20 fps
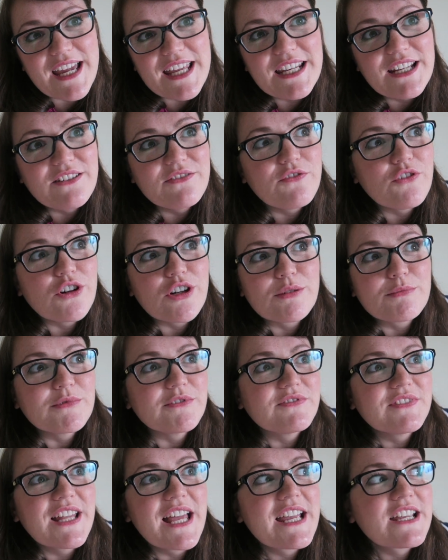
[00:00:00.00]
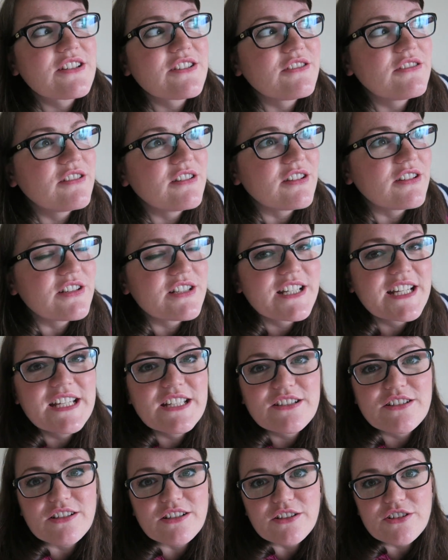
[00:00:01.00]
any form of lecturer,
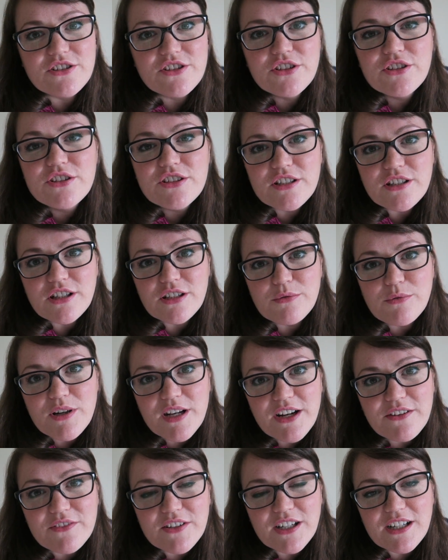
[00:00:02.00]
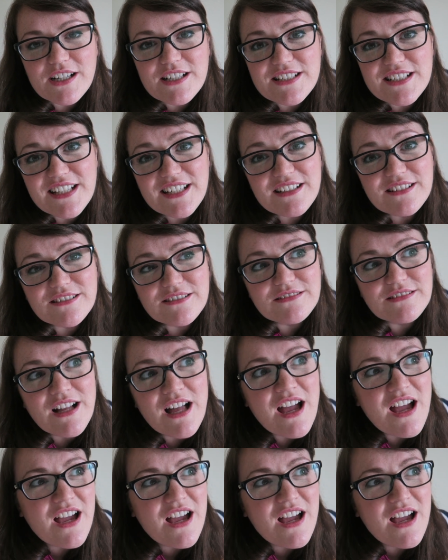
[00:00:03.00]
teacher, tutor, whatever until